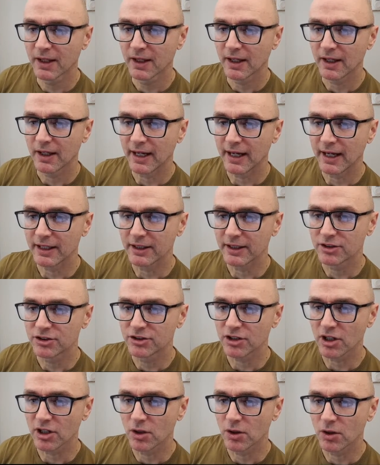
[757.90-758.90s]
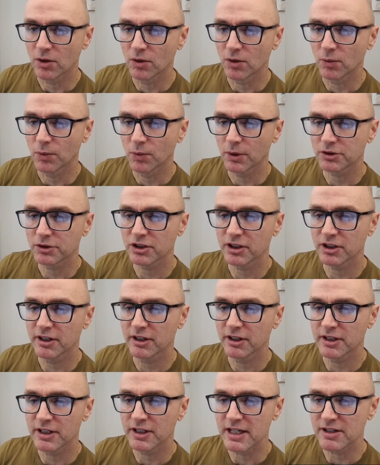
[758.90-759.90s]
And so what's it going
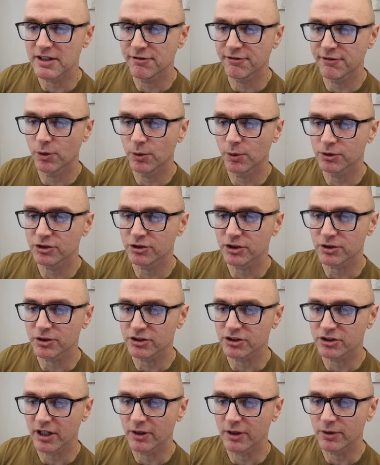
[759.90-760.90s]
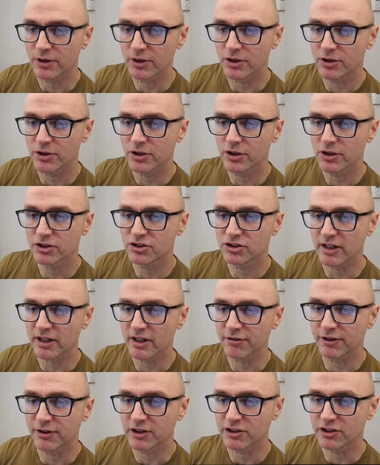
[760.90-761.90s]
to need to fall to? So you could say,
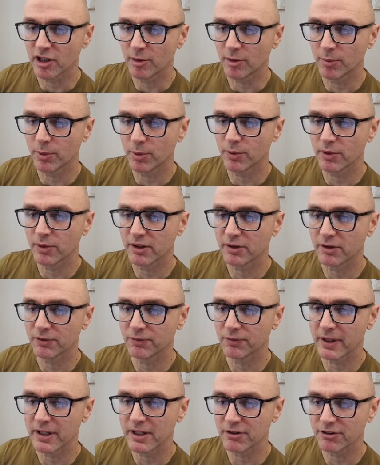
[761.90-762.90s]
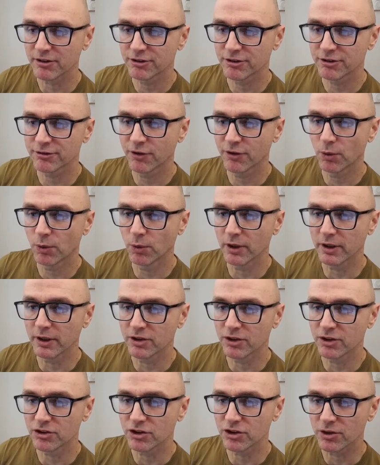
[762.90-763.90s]
for example, that when it's
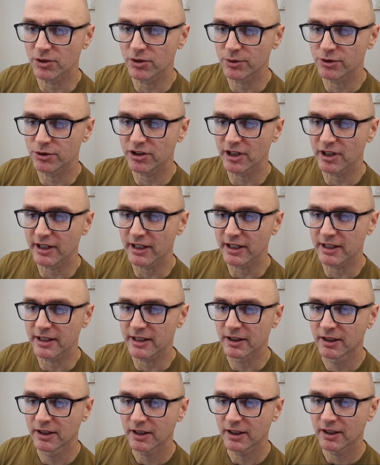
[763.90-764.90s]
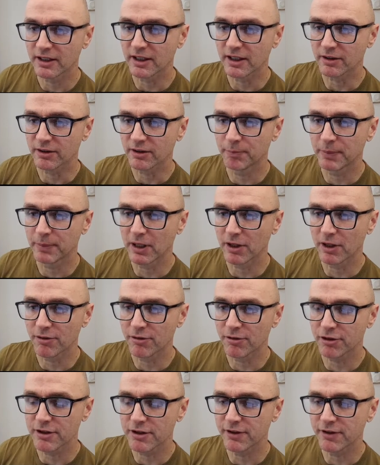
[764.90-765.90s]
fallen to, say, below
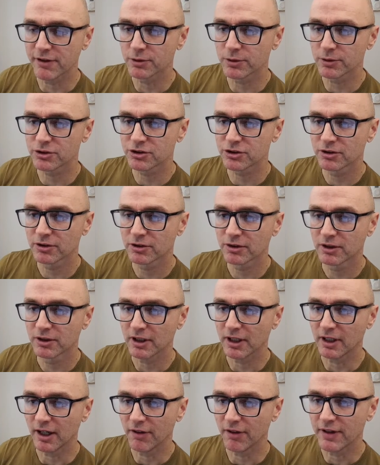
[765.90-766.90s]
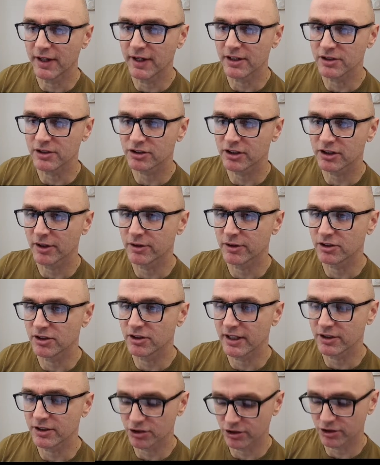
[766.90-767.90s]
3 volts, then it's going to
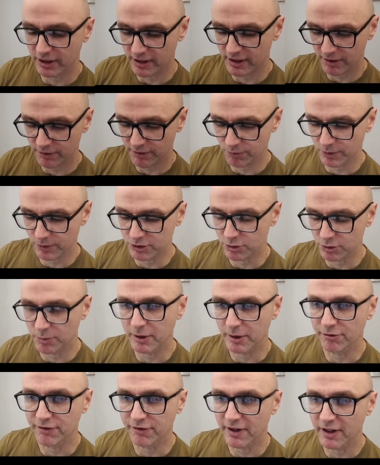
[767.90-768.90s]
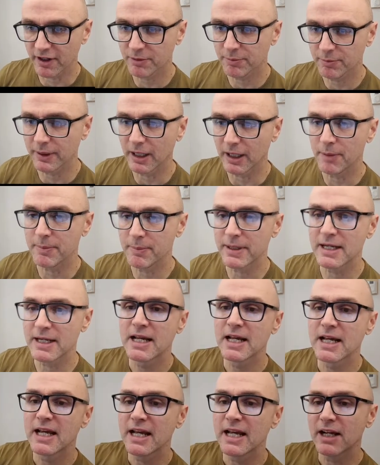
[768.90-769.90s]
then trigger, which will be fine. But I mean,
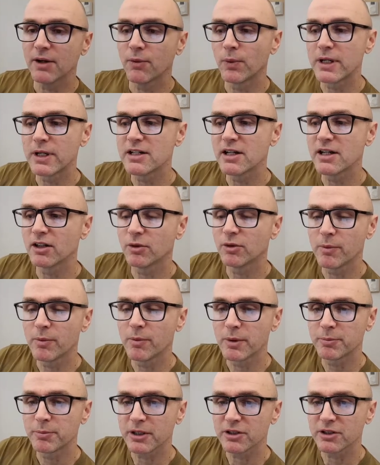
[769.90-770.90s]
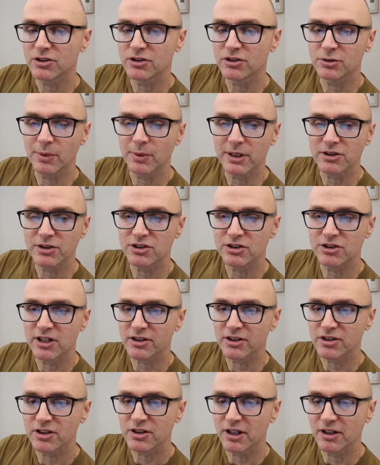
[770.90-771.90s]
we know that when we press the switch, it's
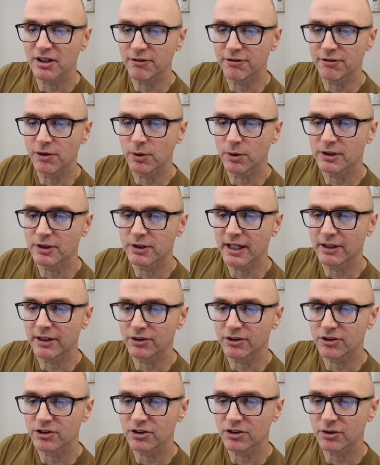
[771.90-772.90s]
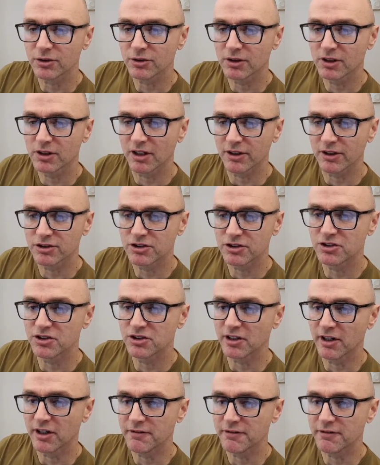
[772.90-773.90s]
actually going to fall down to close to
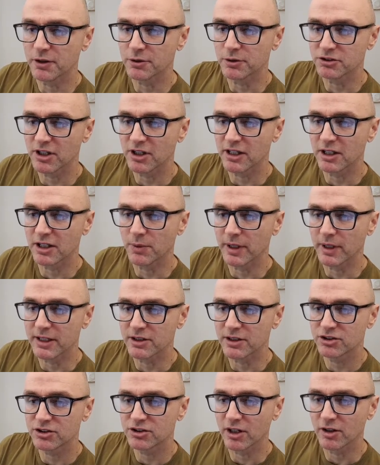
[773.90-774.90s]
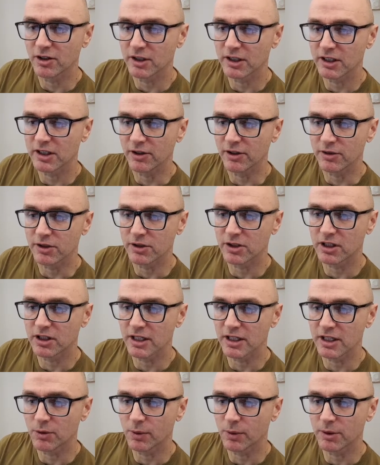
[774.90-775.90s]
0 volts anyway. So you could
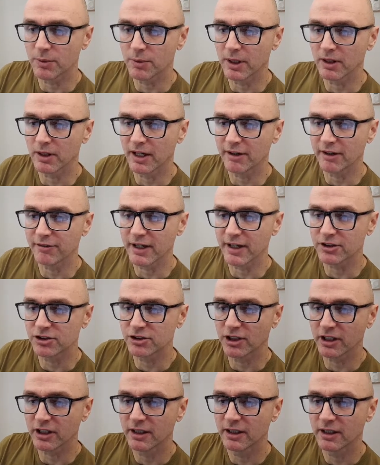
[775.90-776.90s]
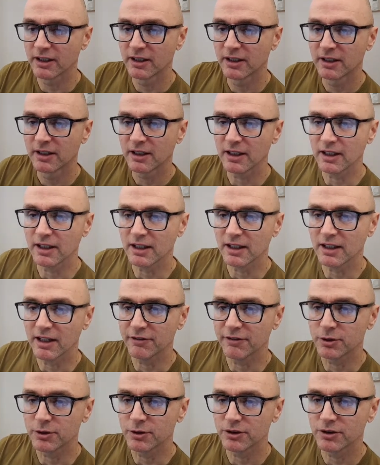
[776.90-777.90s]
equally well have that trigger
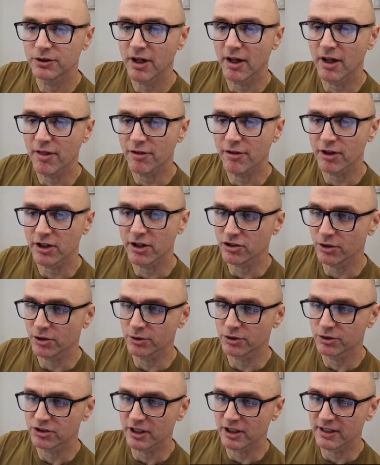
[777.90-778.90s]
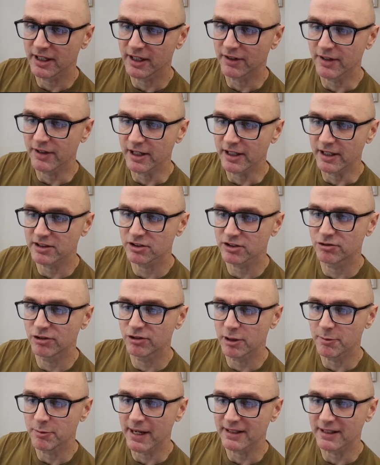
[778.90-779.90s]
level threshold set down there. It doesn't
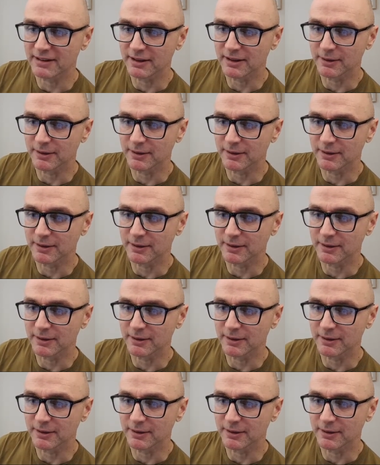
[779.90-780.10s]
really matter.